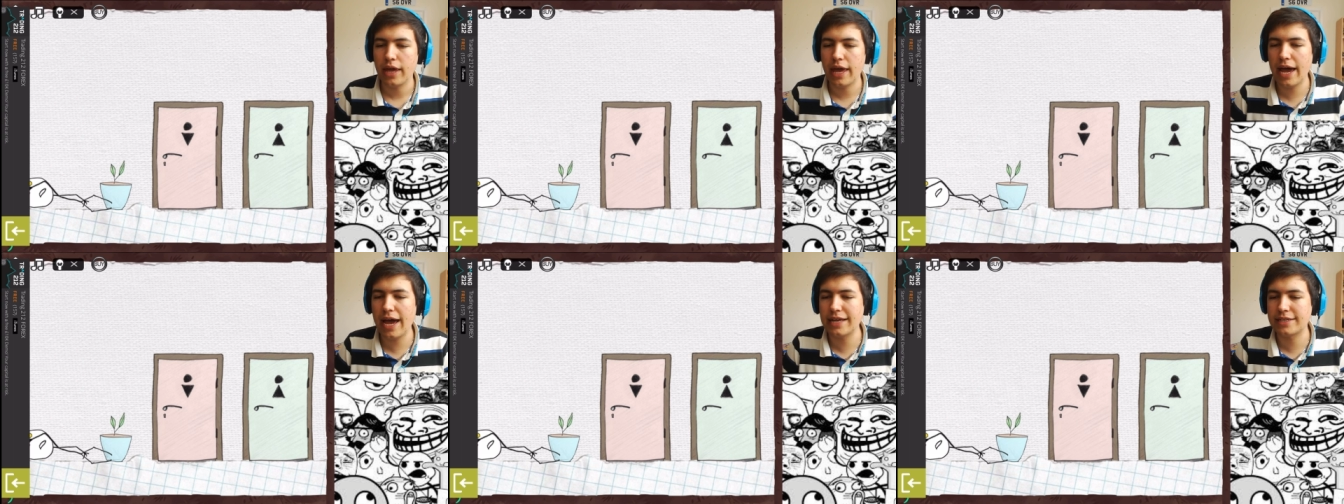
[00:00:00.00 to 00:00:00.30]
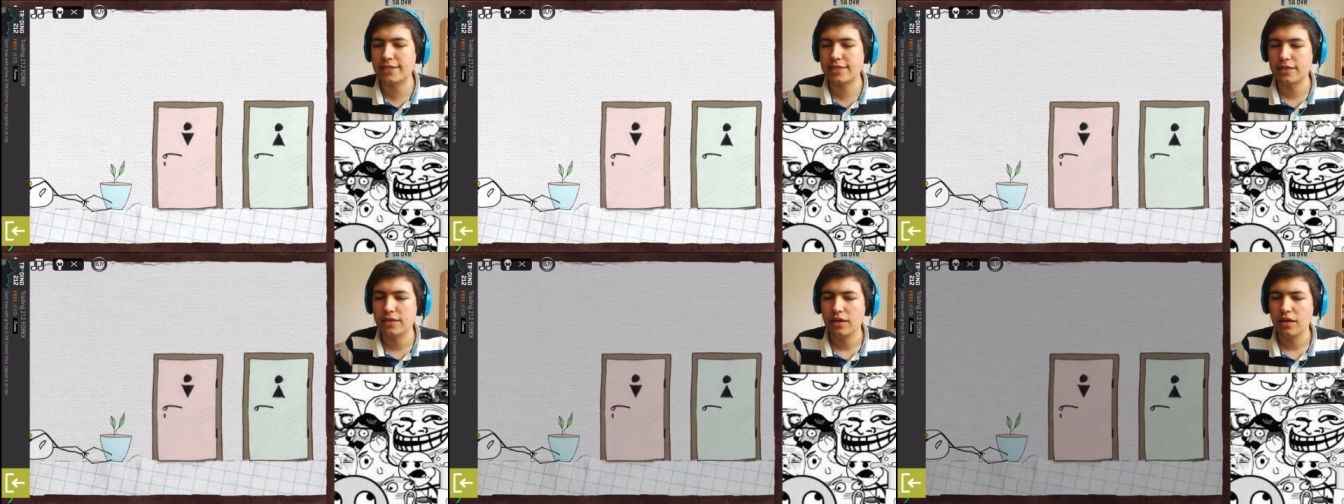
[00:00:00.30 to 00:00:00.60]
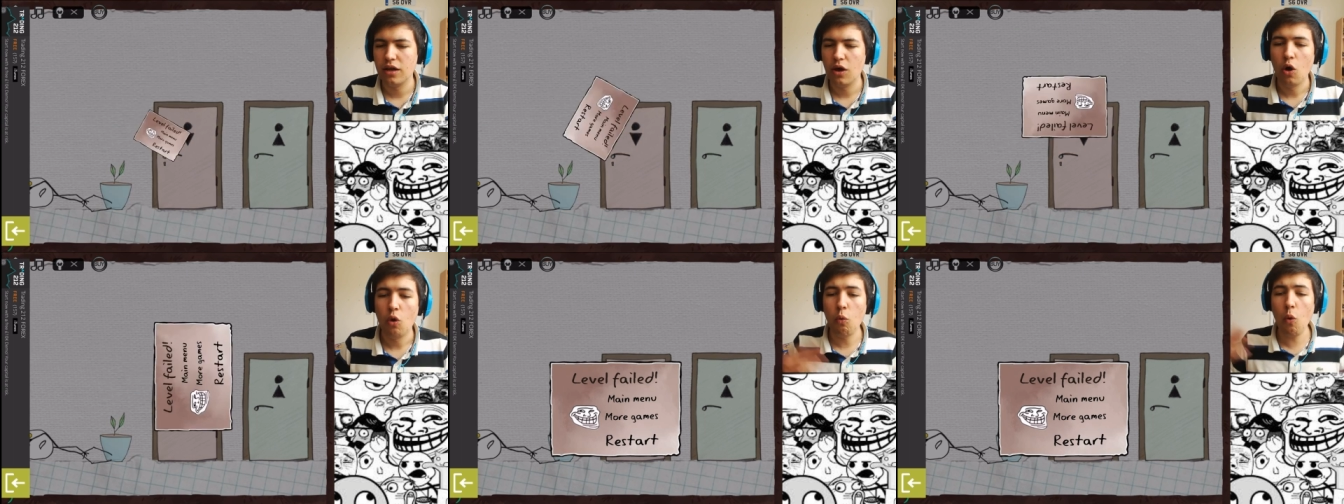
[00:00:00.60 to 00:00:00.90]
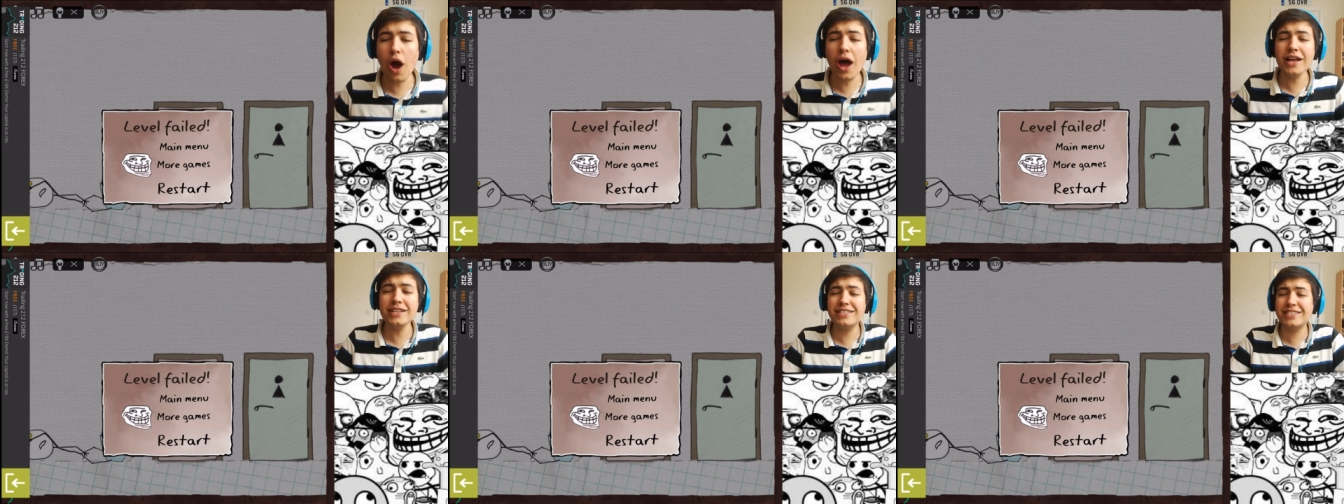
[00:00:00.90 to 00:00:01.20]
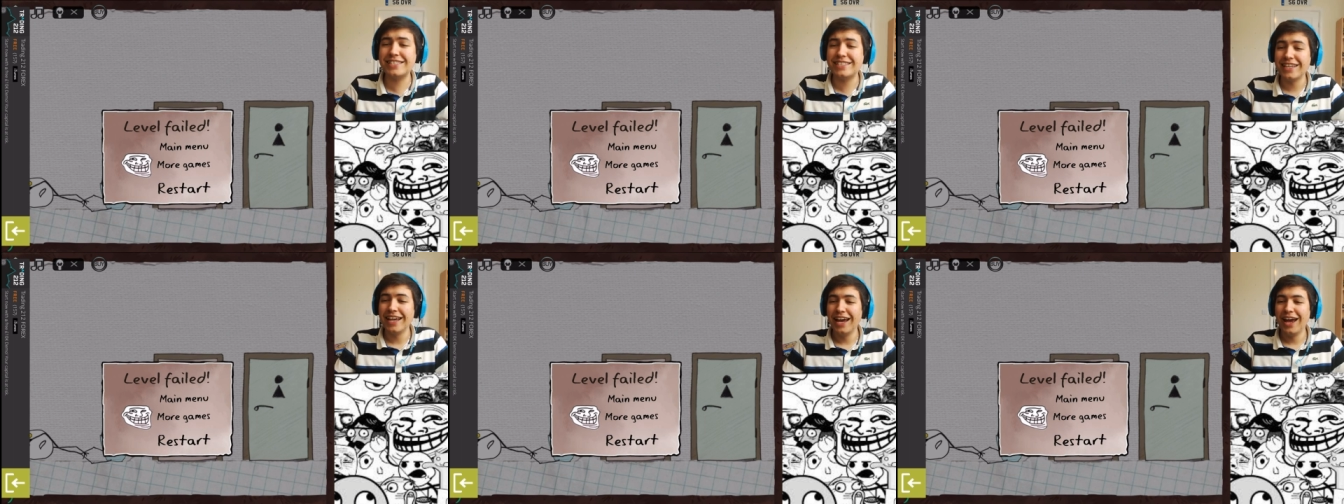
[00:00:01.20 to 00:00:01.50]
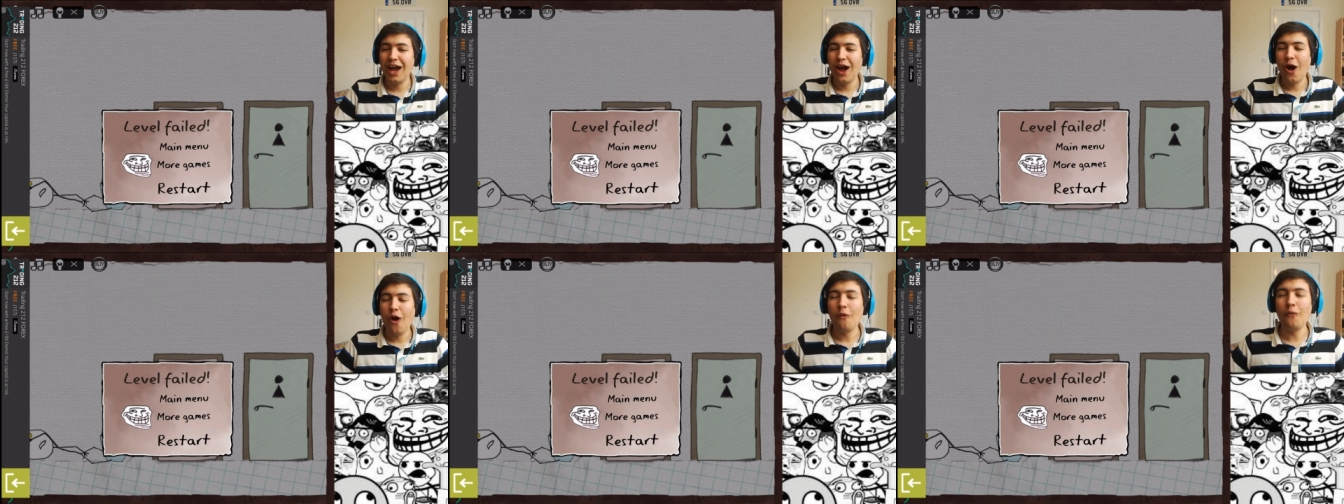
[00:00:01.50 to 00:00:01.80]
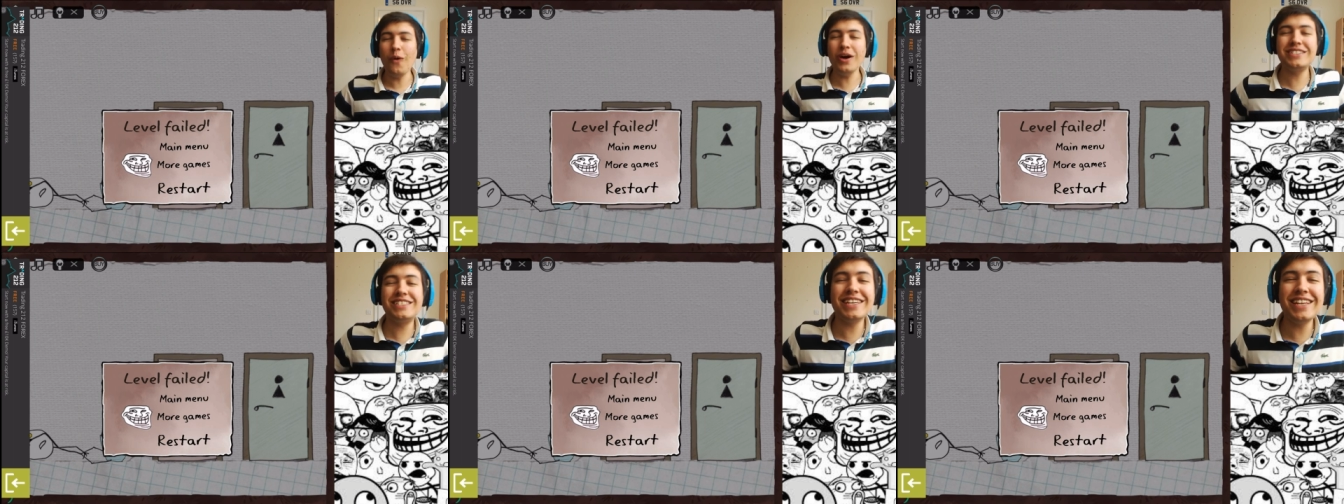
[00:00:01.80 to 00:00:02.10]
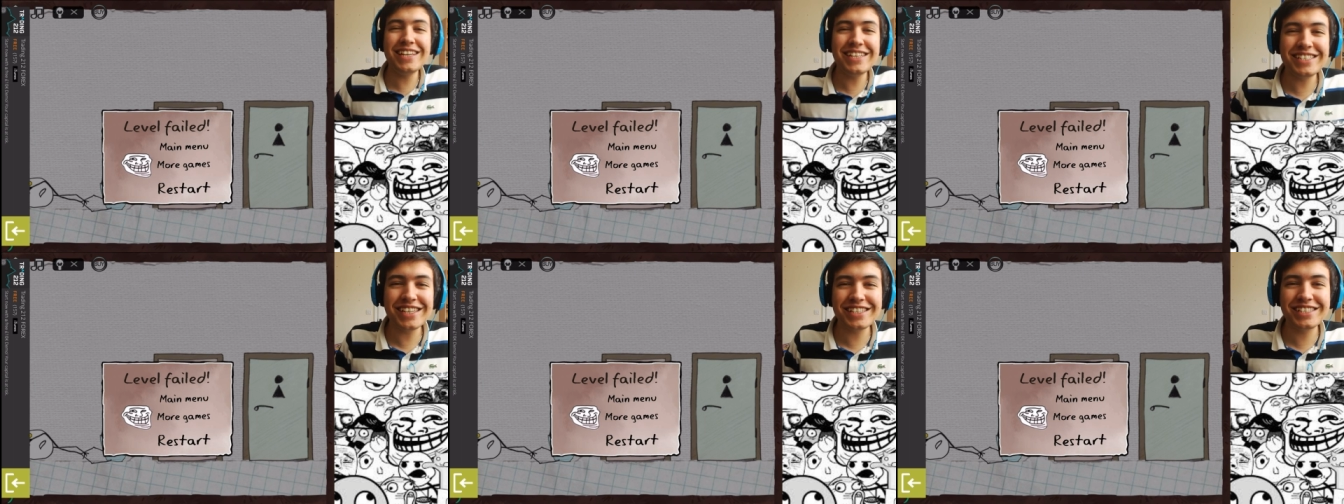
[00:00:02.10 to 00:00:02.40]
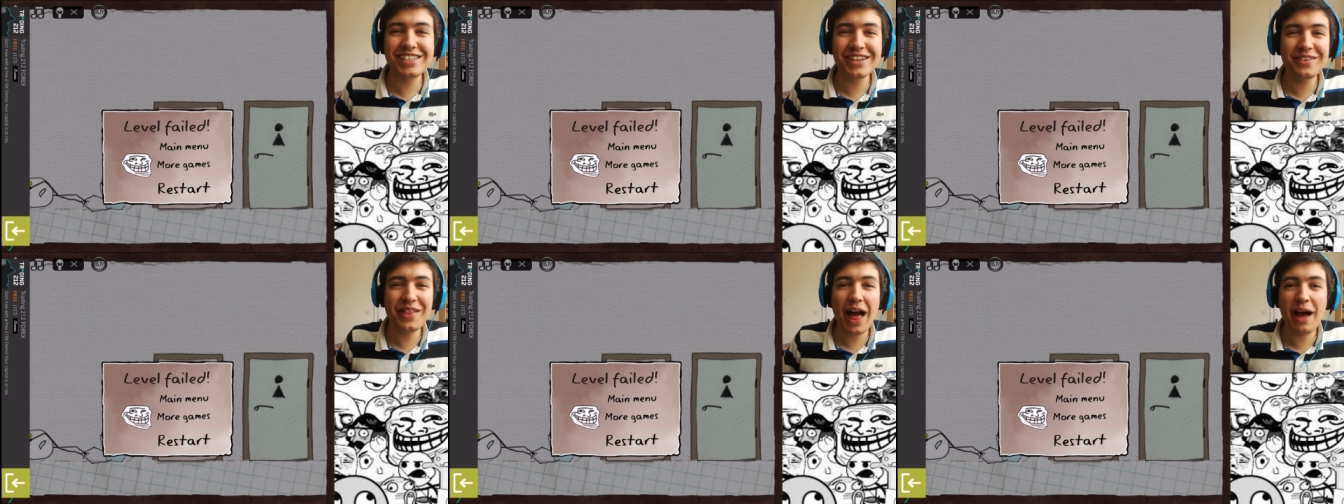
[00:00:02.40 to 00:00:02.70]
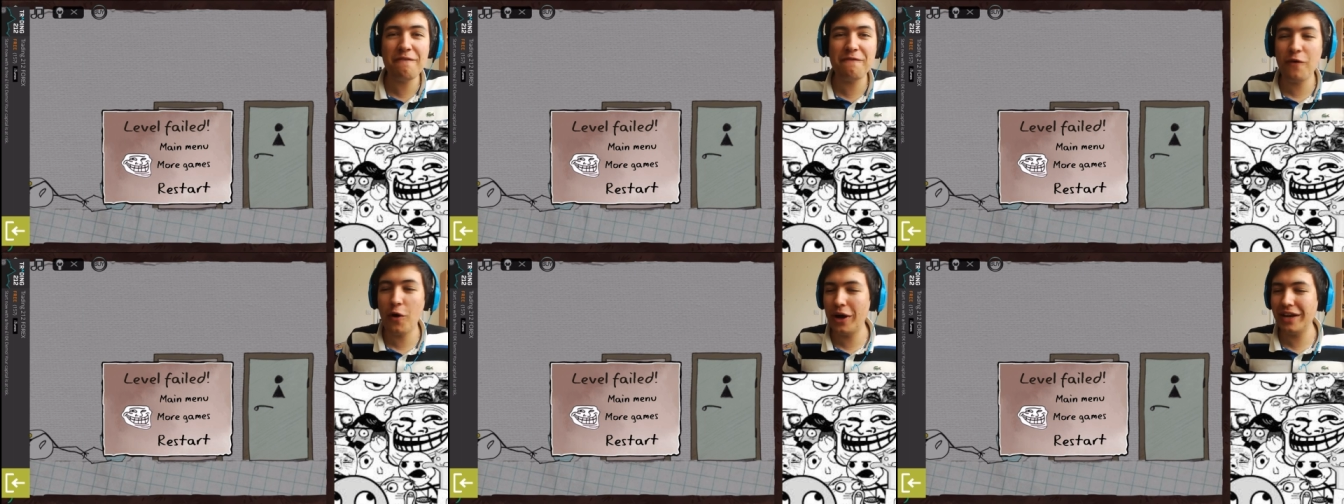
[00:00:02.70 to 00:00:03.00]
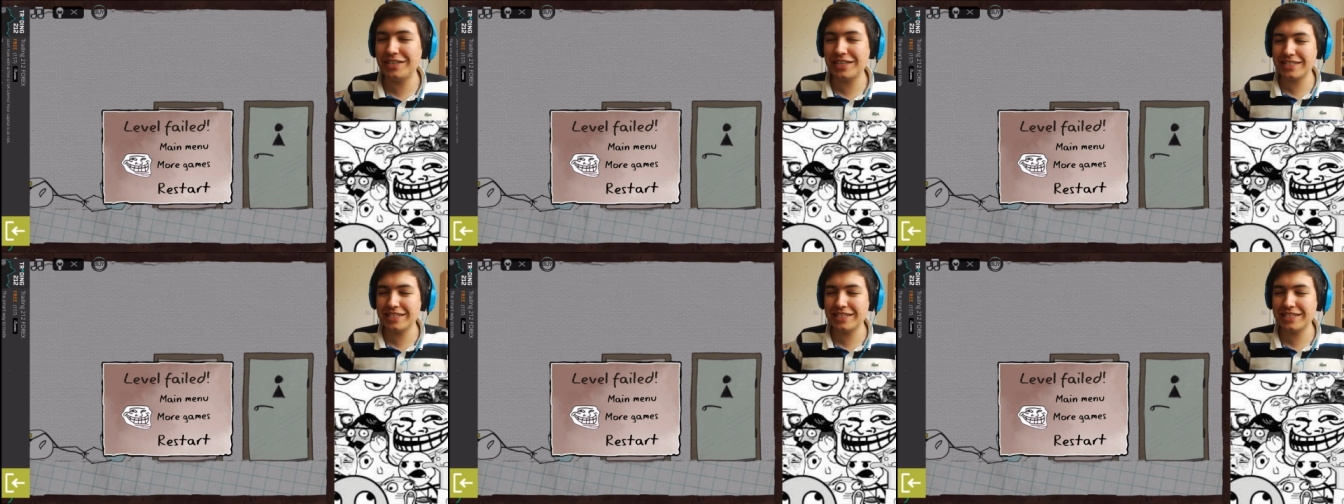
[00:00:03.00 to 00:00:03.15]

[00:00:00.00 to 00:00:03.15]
Yes. What? What did he just do that for?